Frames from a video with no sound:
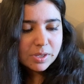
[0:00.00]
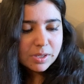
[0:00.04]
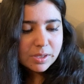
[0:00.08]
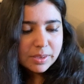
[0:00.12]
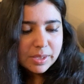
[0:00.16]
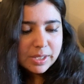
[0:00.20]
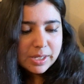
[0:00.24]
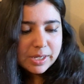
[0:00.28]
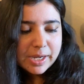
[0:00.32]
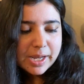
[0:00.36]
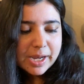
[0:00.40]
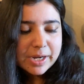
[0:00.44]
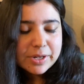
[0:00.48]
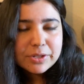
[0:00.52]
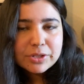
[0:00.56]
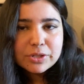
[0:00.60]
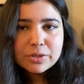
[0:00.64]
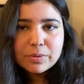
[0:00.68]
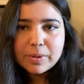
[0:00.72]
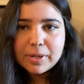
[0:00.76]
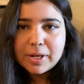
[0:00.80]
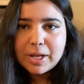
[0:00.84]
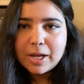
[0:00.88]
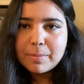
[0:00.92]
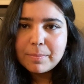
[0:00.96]
The next
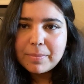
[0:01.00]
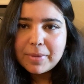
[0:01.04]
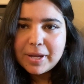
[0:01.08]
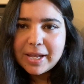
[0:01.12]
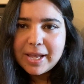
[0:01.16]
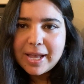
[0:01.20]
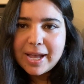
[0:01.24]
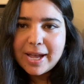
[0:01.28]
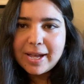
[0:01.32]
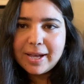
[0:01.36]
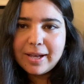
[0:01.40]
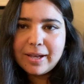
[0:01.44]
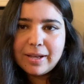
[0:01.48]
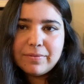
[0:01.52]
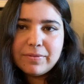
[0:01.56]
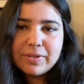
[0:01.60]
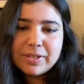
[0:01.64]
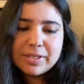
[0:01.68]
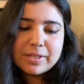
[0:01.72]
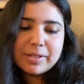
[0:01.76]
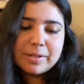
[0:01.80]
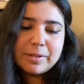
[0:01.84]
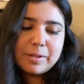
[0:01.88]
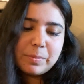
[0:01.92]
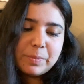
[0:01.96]
one up I have is
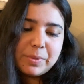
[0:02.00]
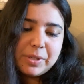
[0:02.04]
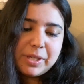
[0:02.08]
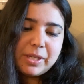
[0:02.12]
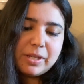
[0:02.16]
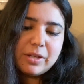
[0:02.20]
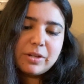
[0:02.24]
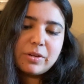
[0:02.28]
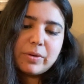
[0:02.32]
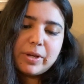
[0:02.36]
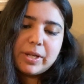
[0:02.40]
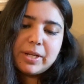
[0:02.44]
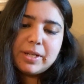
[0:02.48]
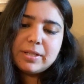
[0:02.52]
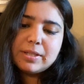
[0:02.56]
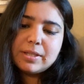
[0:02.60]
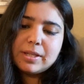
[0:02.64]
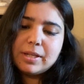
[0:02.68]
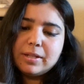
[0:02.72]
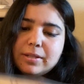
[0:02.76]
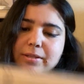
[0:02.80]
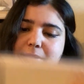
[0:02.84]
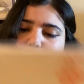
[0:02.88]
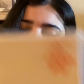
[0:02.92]
going to be a greatest hits